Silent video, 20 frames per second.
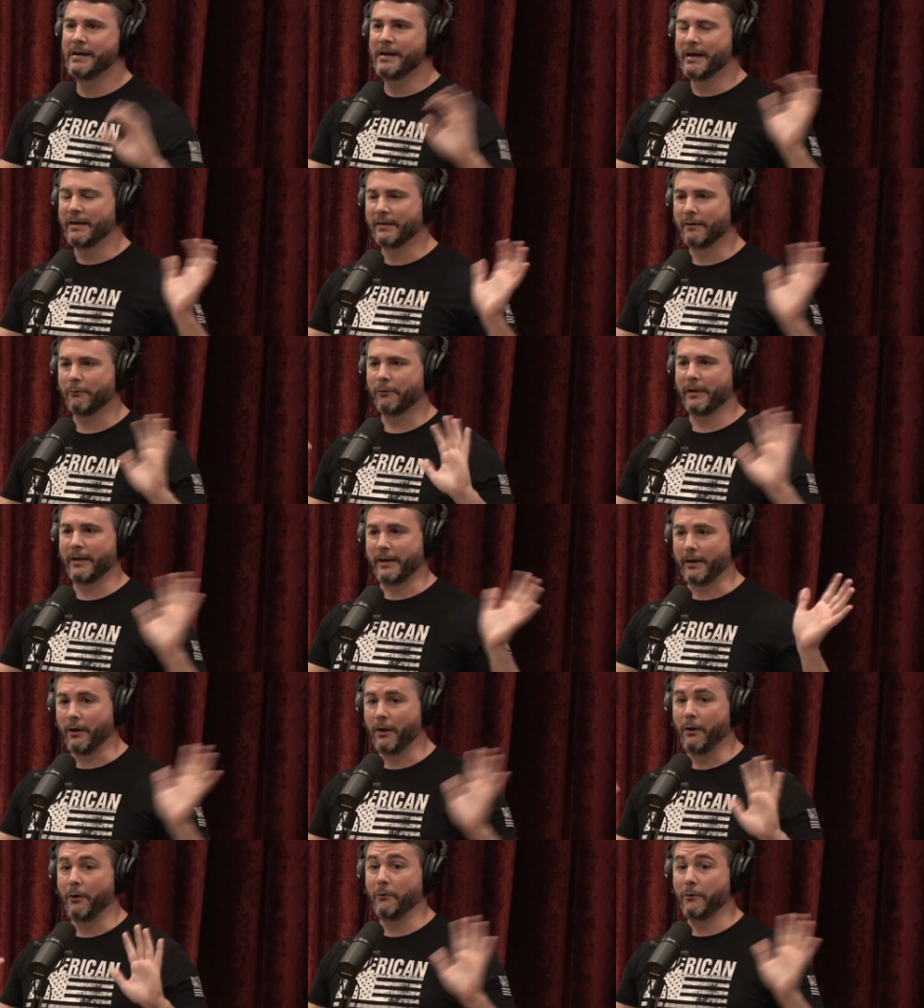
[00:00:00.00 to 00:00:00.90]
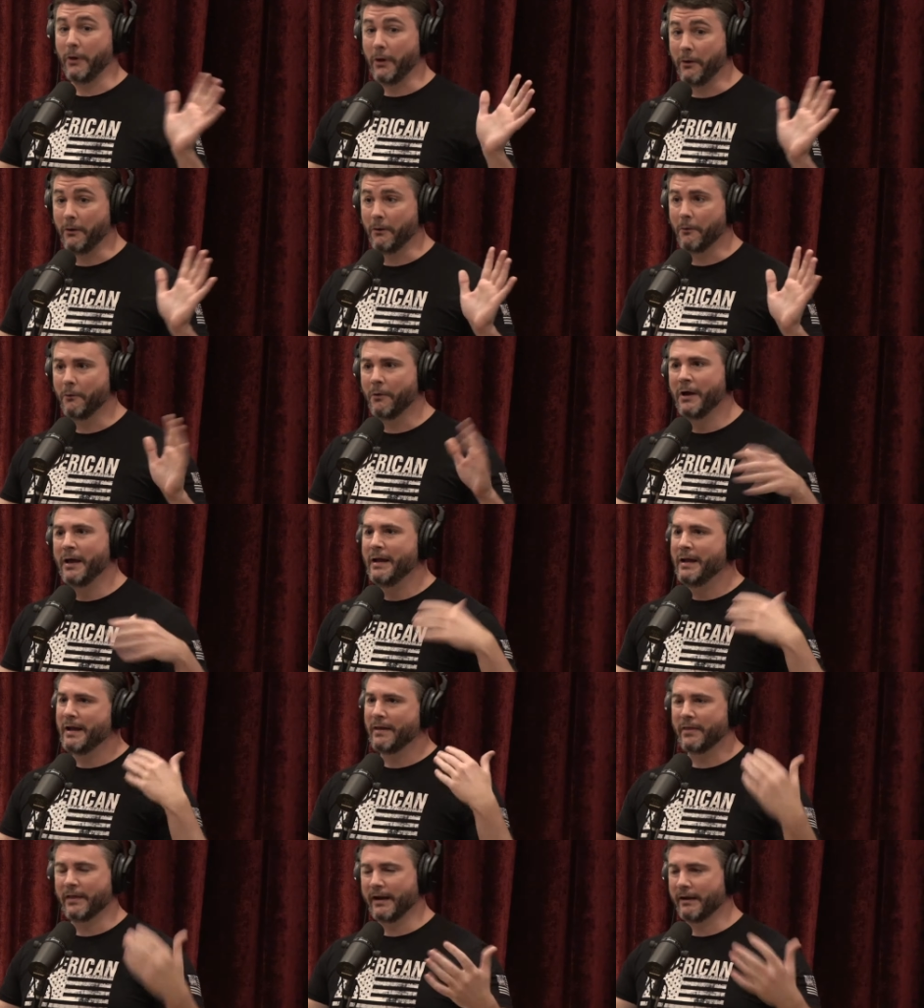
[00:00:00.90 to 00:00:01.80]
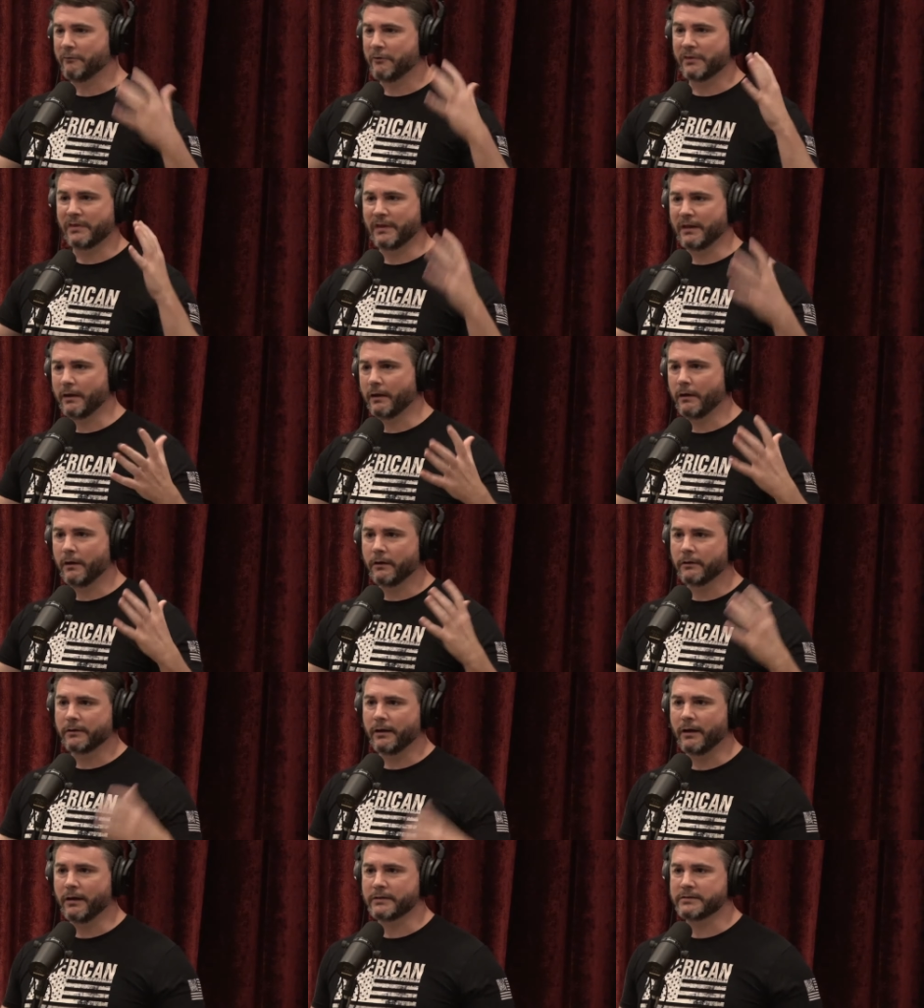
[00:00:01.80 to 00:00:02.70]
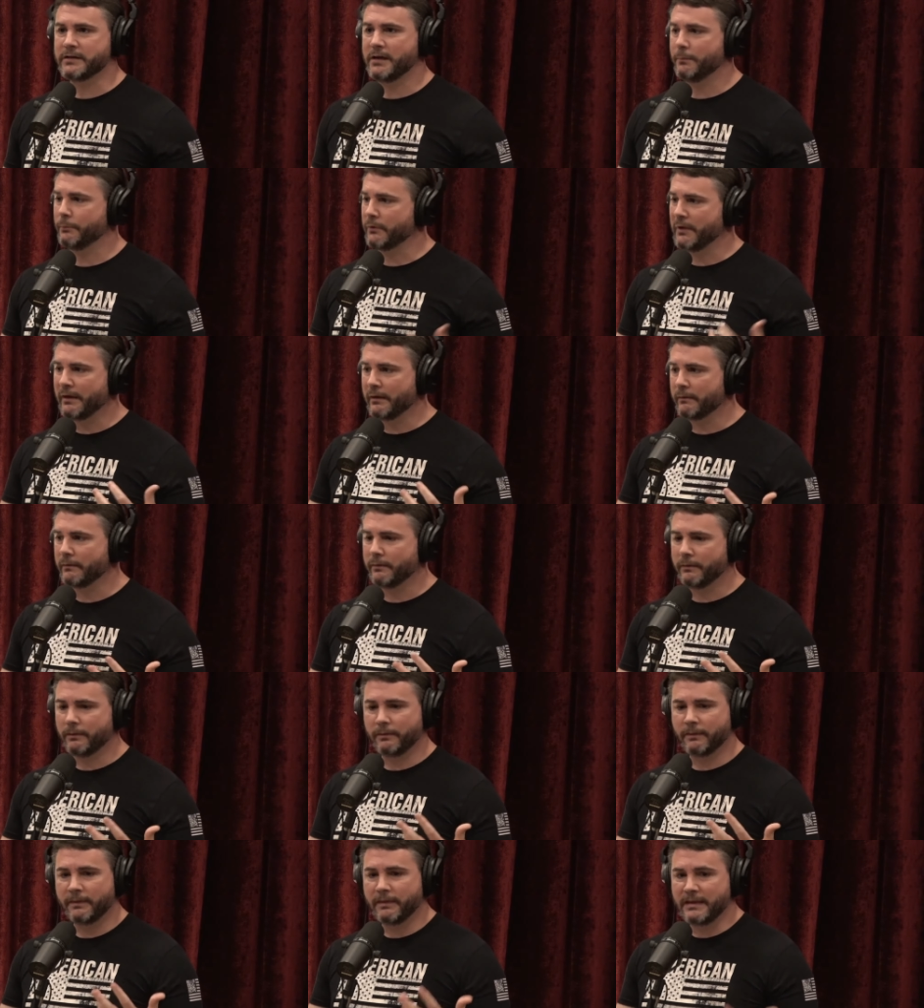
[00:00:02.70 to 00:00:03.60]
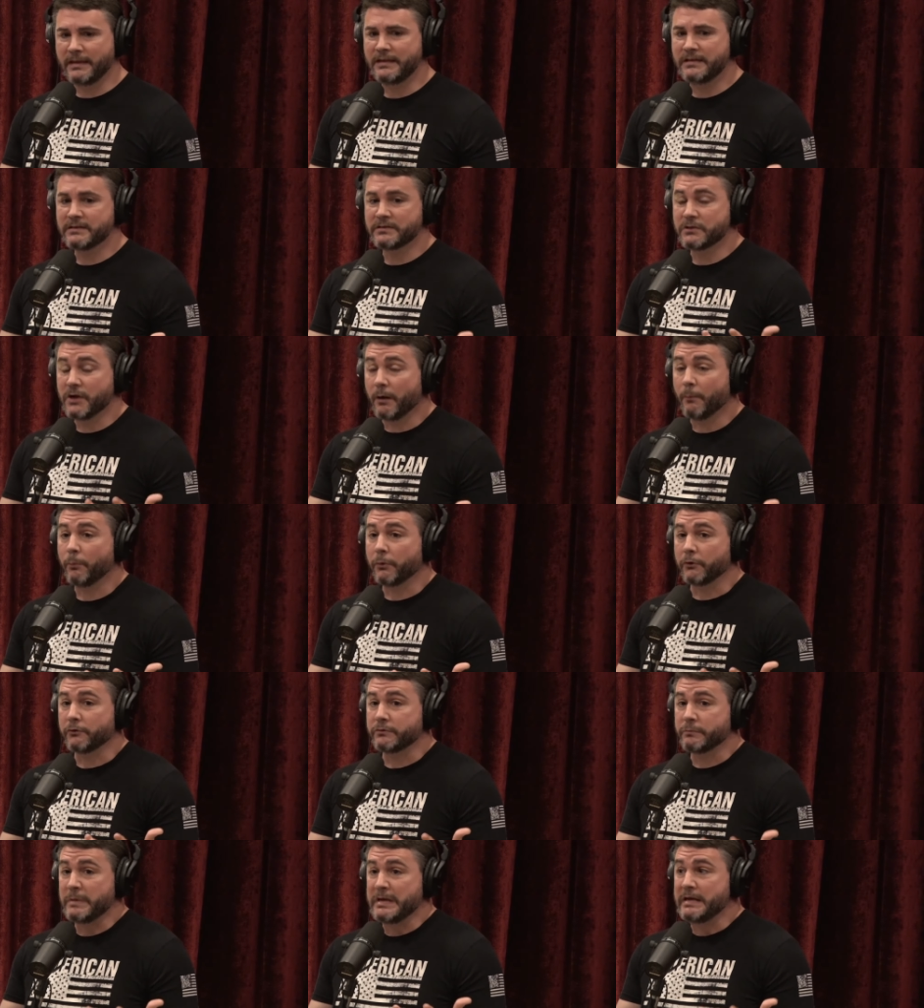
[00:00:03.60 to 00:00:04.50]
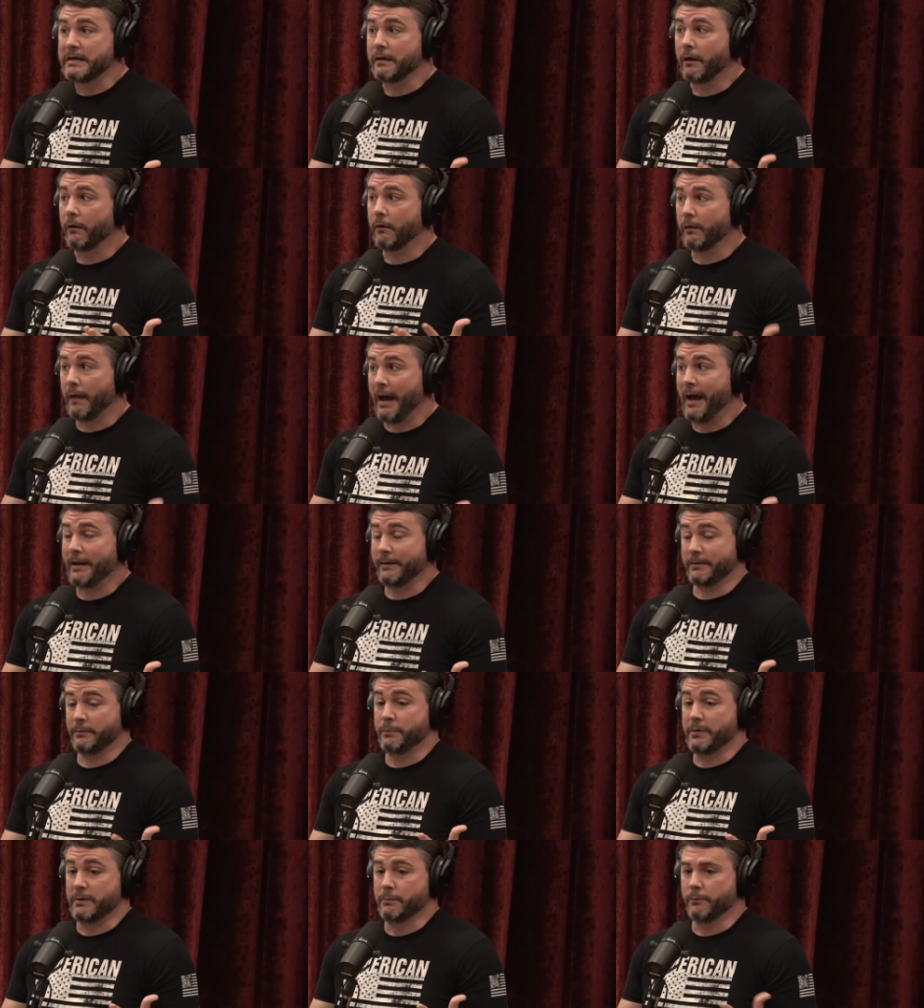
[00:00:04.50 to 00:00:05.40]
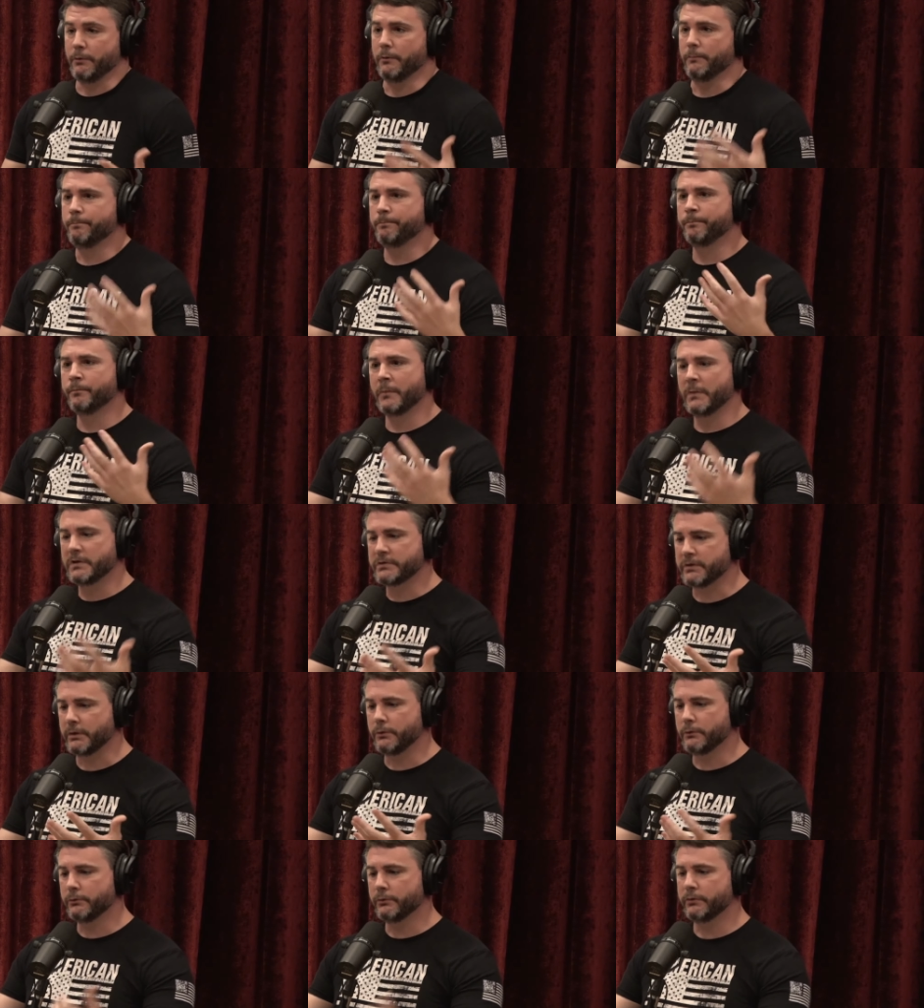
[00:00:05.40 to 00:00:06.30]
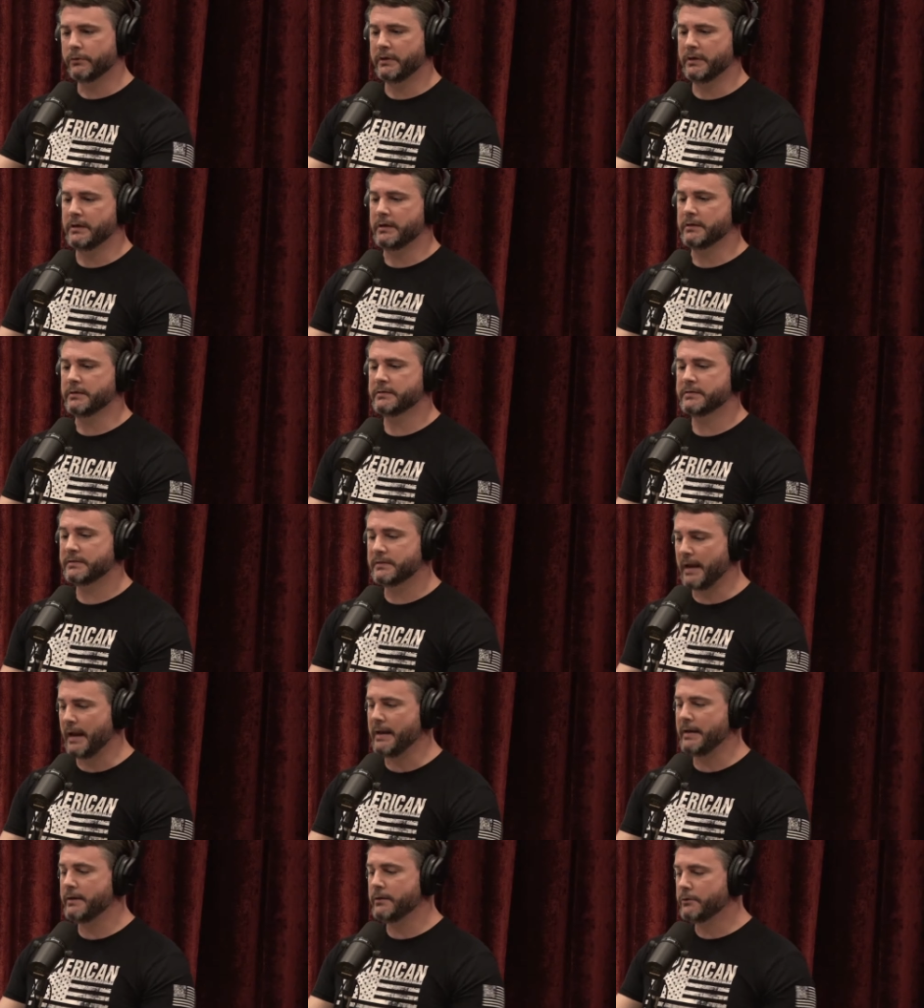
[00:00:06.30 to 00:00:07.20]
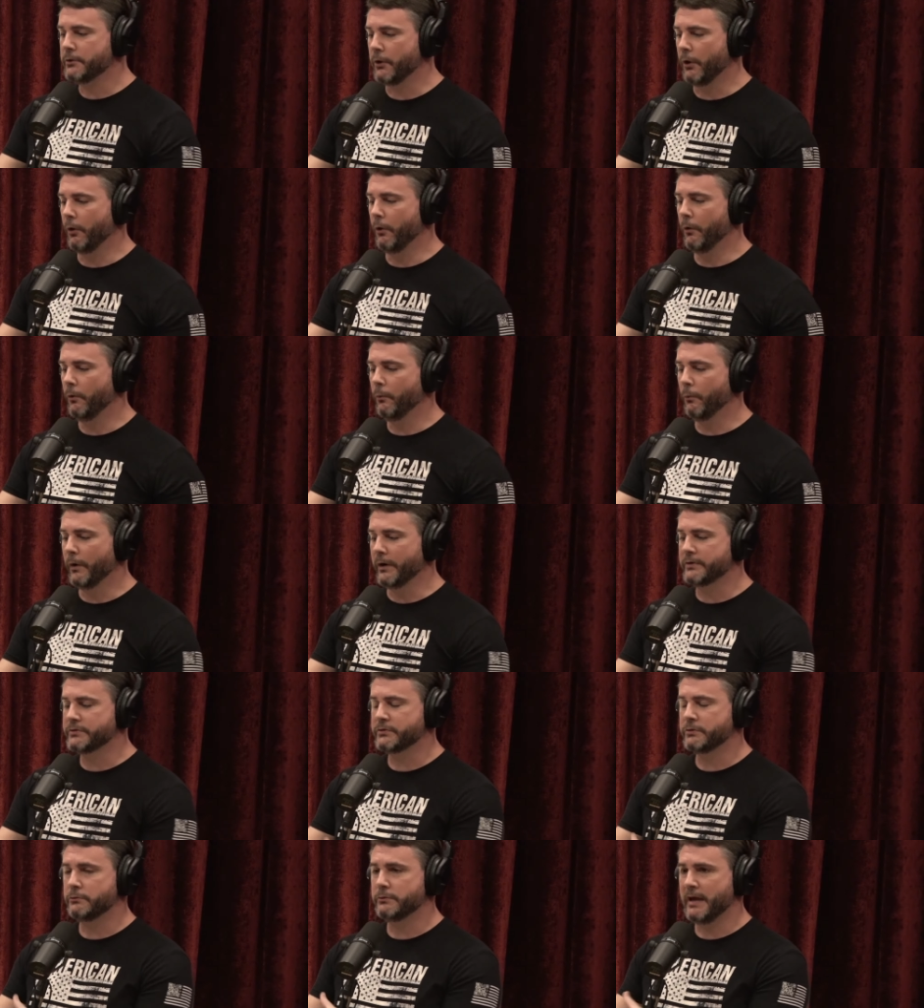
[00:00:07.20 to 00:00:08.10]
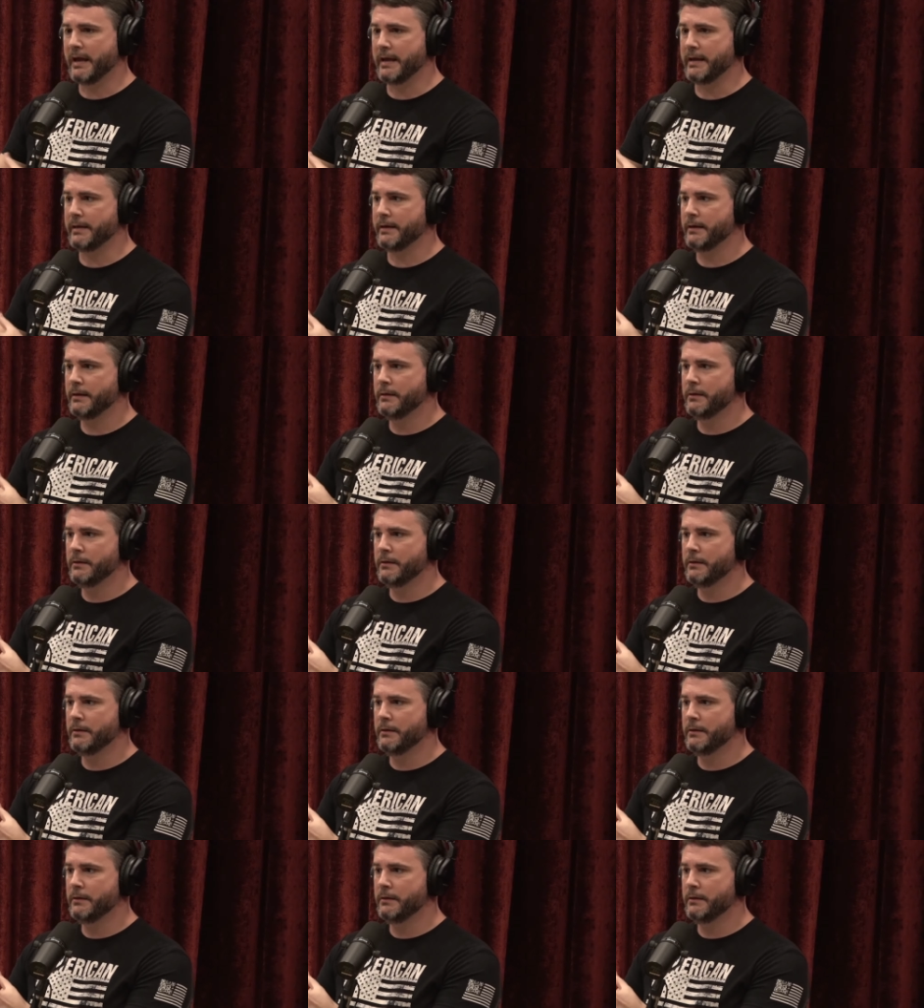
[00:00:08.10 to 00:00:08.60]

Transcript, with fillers: And they were like, oh, no. And then everything got all tossed up. That These numbers mean a lot to people. So the stated goal was to take